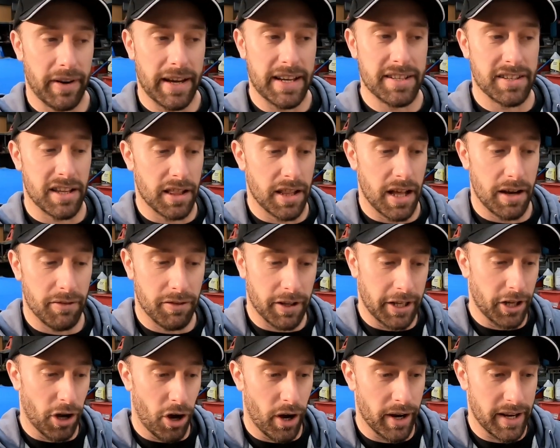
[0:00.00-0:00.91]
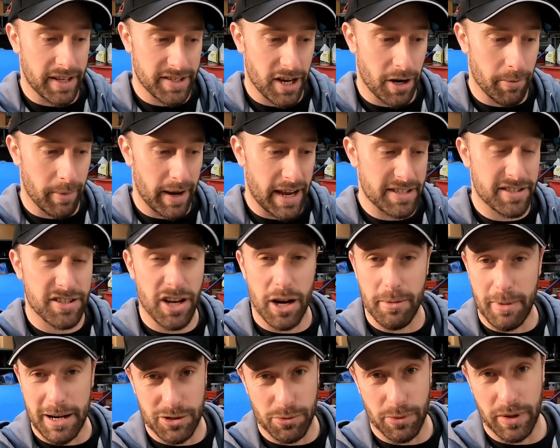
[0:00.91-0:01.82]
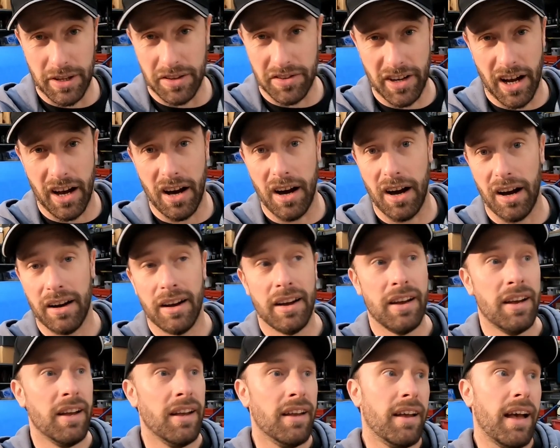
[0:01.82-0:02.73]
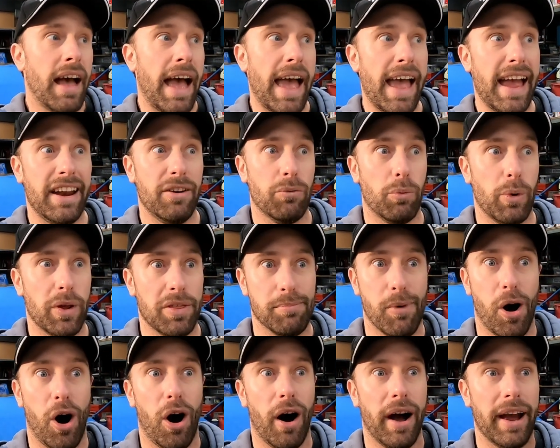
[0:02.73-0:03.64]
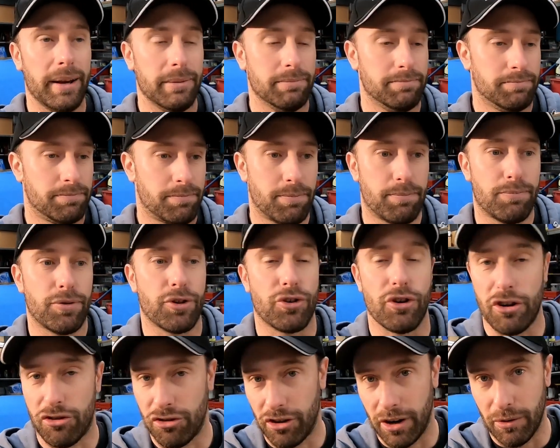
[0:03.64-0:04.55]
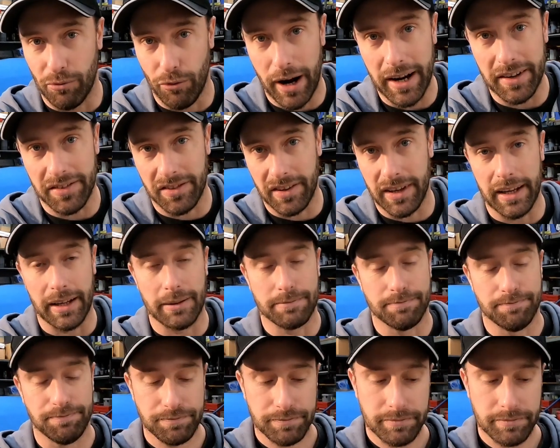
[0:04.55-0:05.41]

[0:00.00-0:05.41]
He's a lovely guy, and he's helped me out so much with this car and with my progression in racing.